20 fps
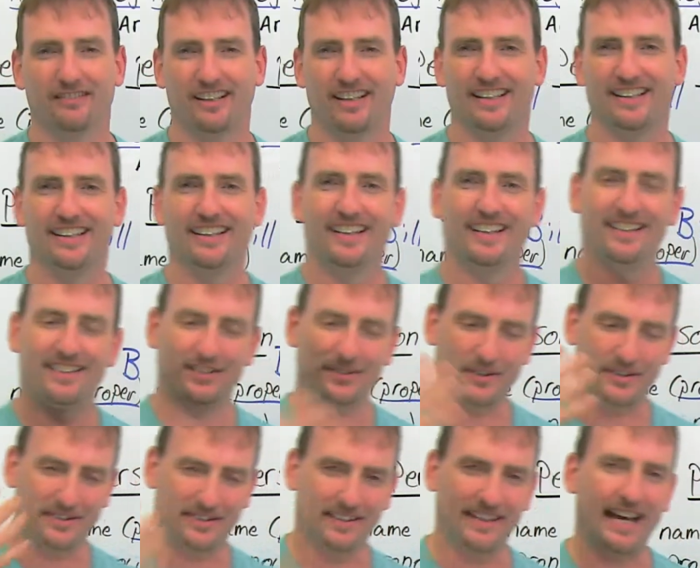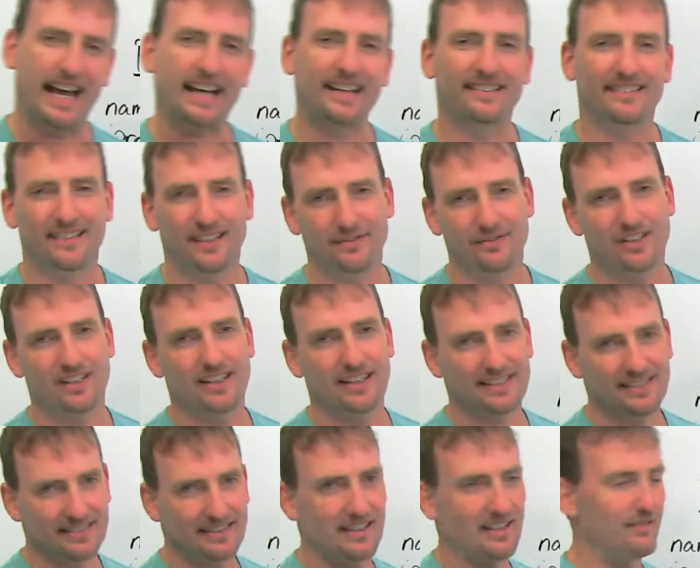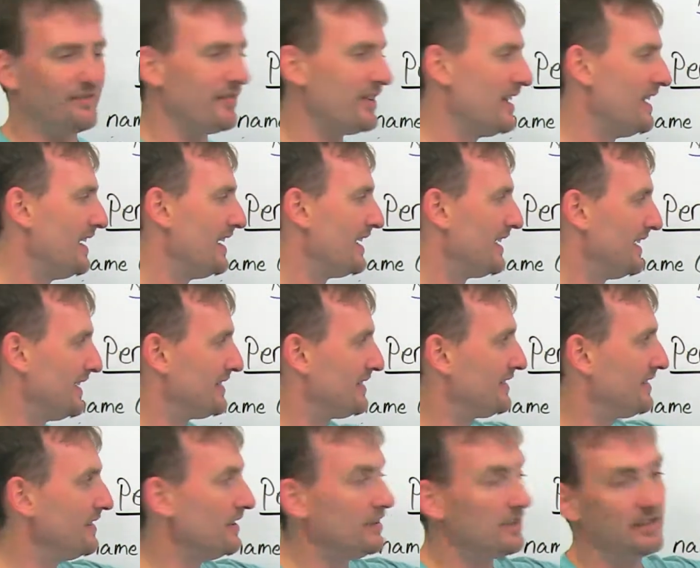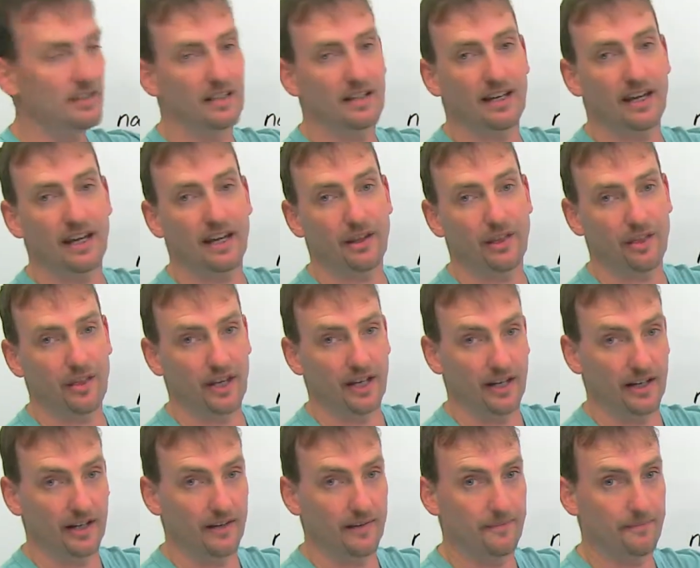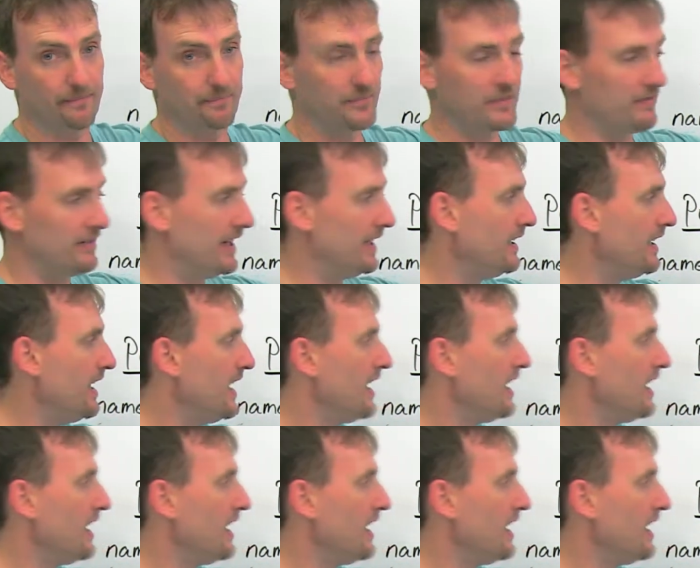right? So it's the activity itself is still a thing, right?